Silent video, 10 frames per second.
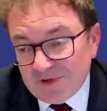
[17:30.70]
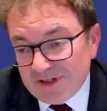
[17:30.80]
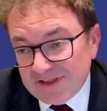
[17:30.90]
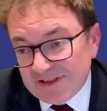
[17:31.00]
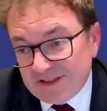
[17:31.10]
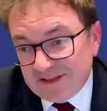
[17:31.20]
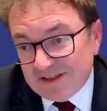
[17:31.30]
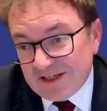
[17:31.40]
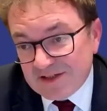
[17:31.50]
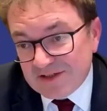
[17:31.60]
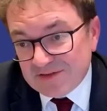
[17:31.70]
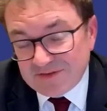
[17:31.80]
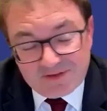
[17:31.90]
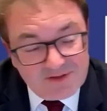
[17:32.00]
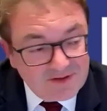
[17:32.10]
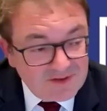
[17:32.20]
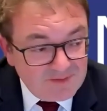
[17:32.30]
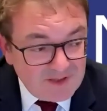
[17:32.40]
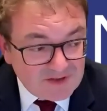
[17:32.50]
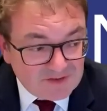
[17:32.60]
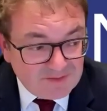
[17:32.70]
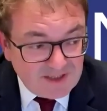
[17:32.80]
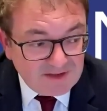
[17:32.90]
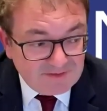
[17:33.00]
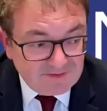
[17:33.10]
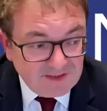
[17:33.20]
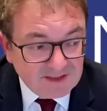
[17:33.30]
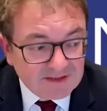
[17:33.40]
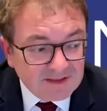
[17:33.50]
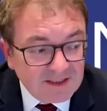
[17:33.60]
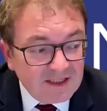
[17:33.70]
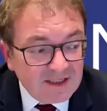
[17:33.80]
underwriting the litigation for their own commercial benefit,